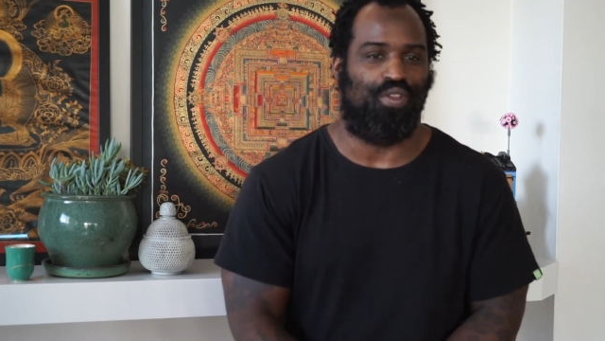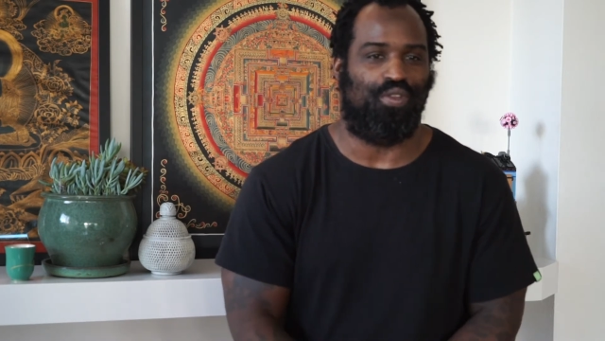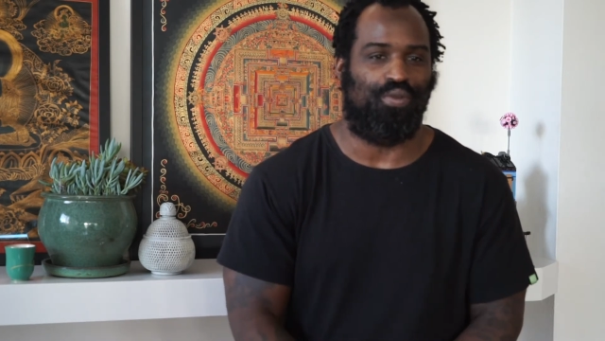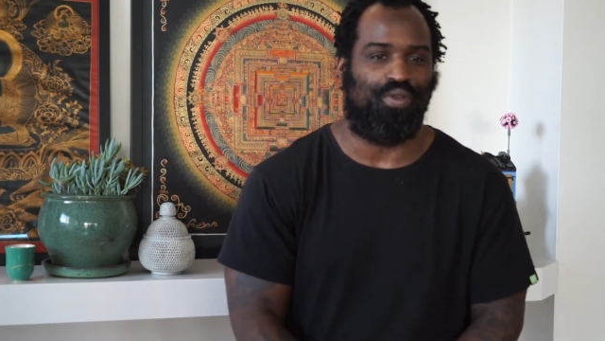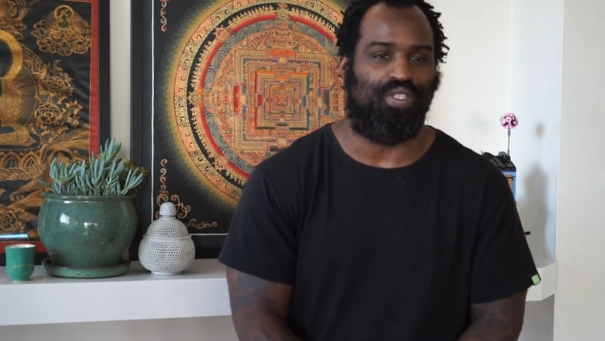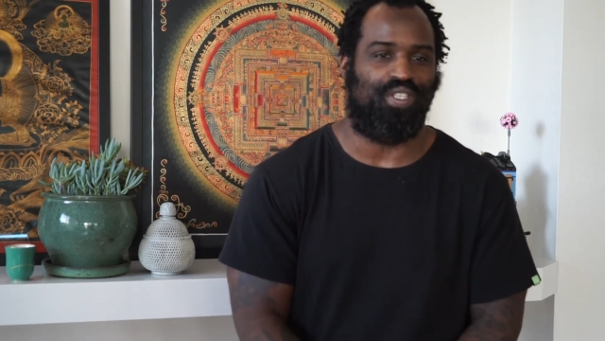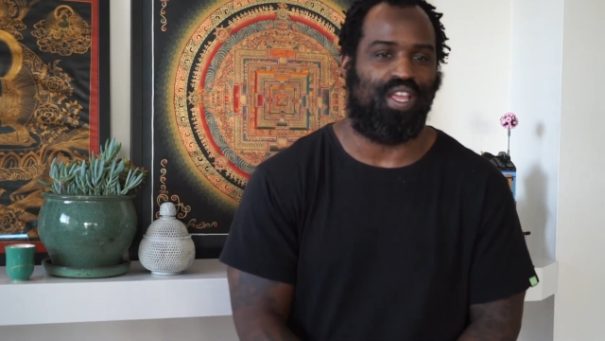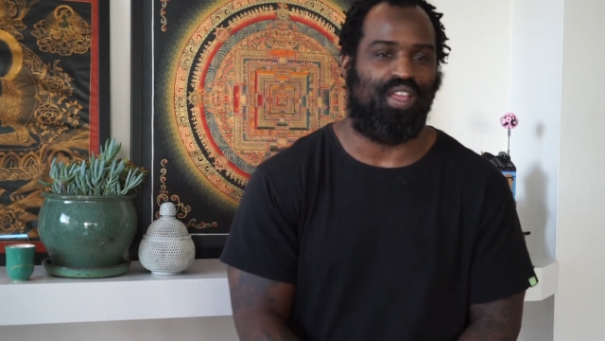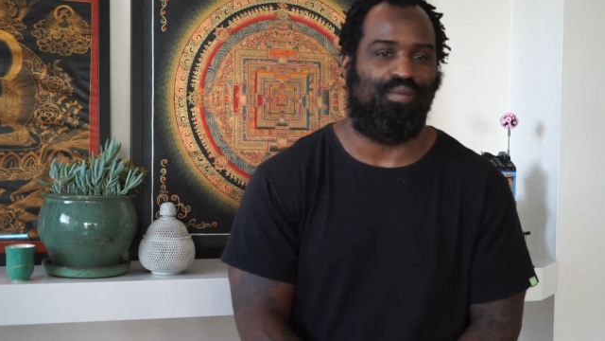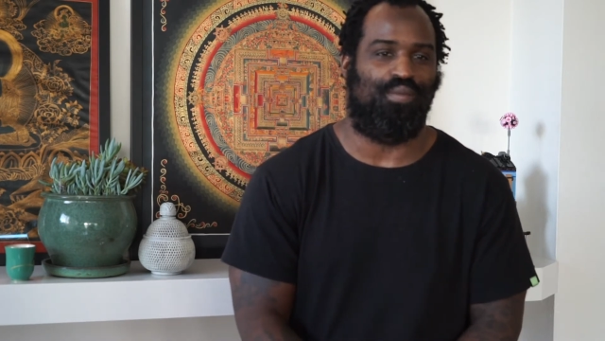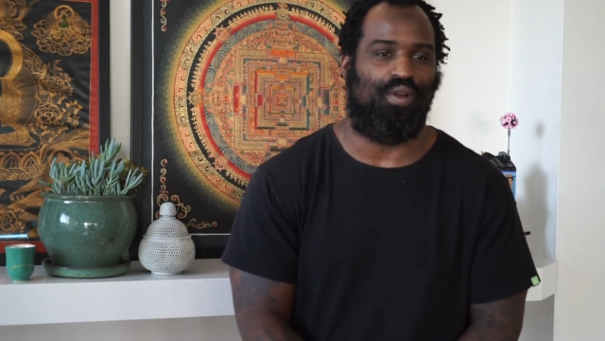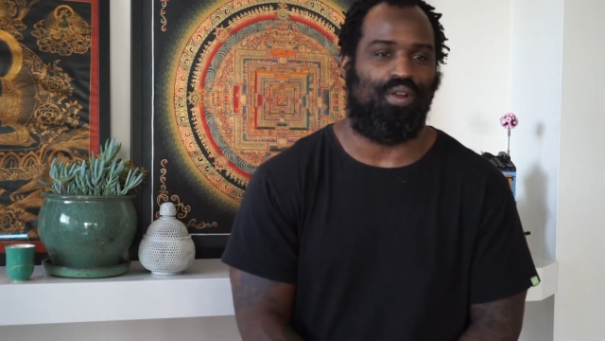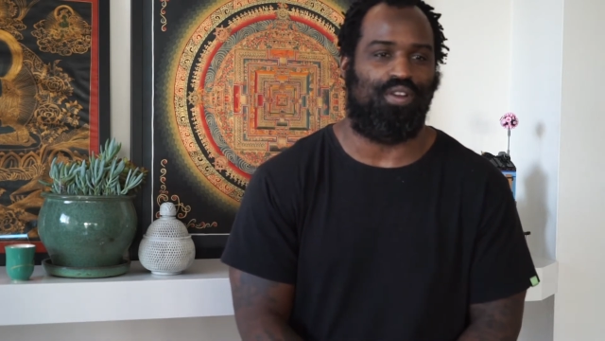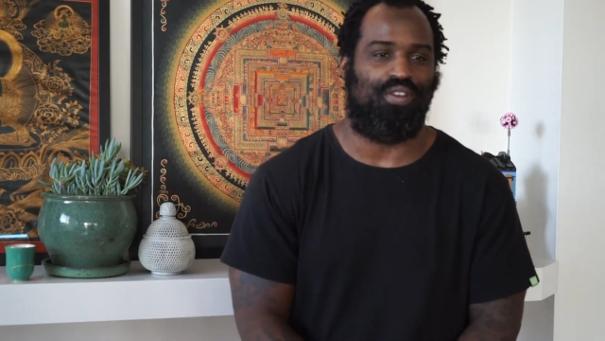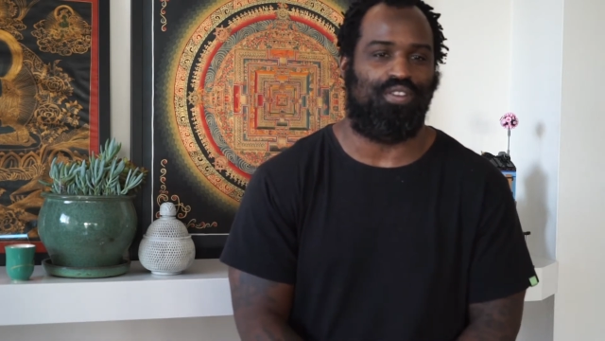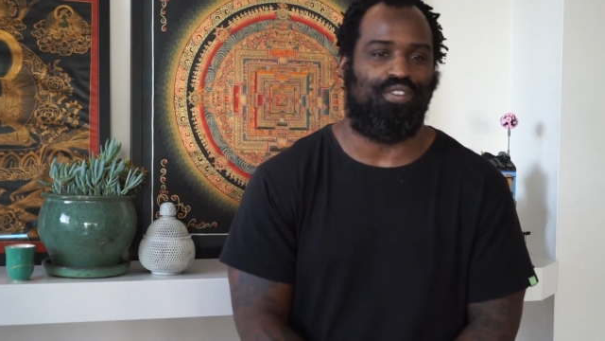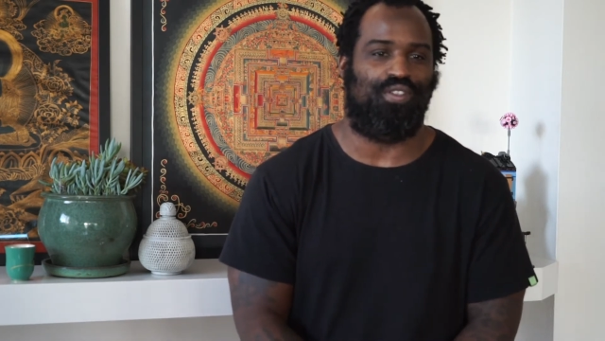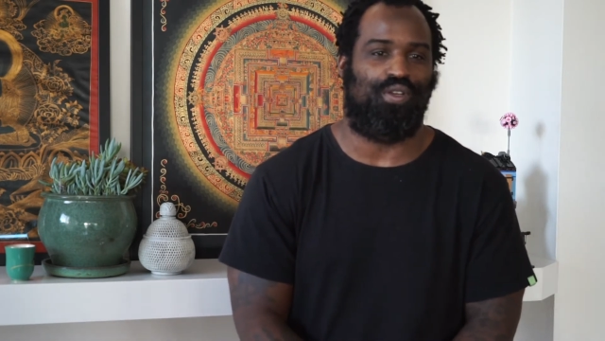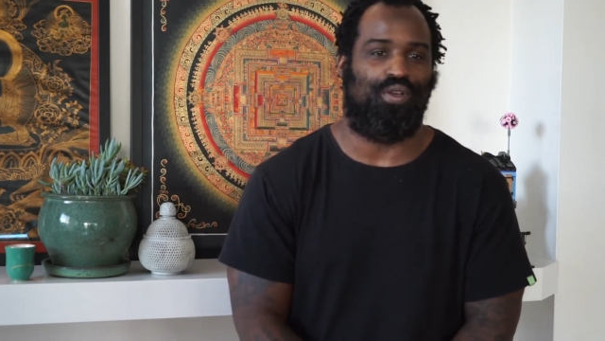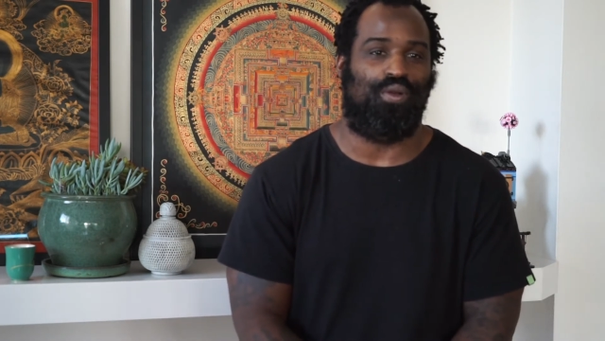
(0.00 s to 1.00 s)
you and Tamar,
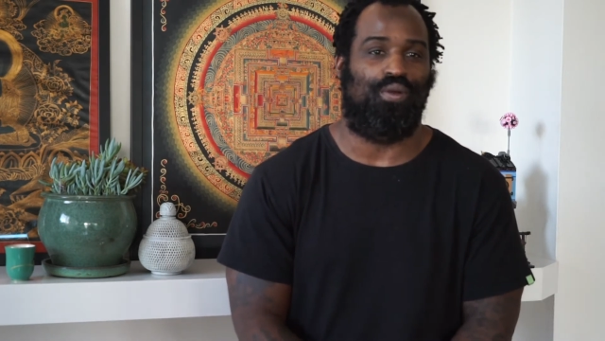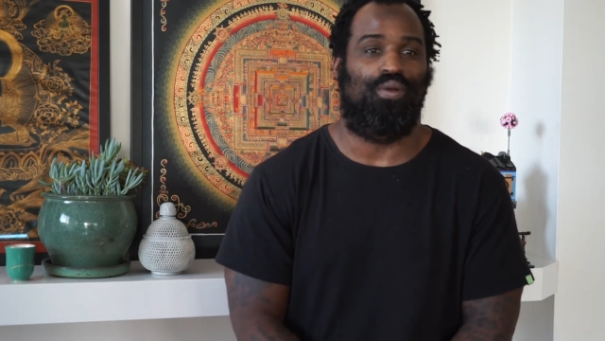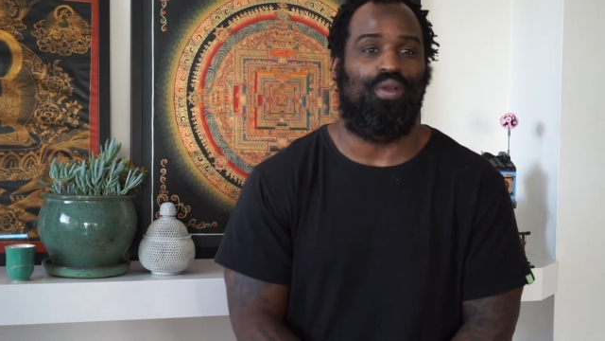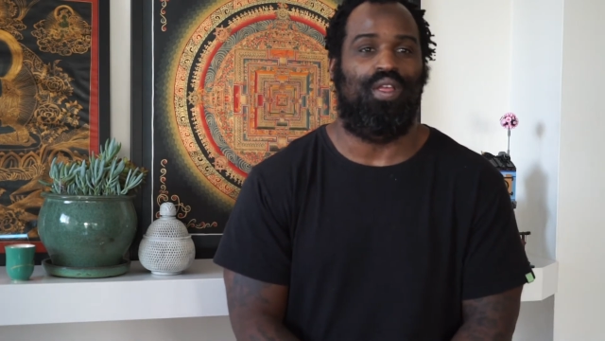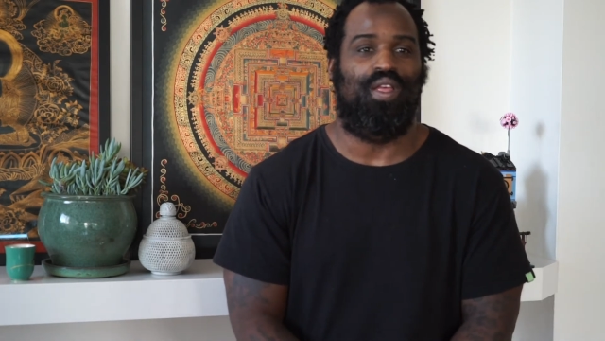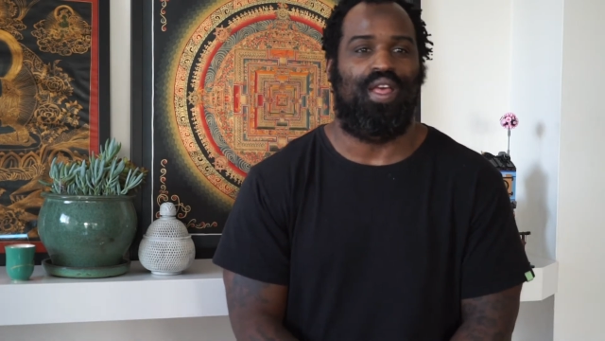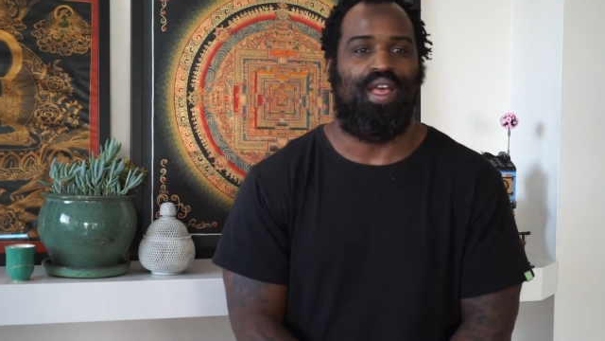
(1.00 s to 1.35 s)
so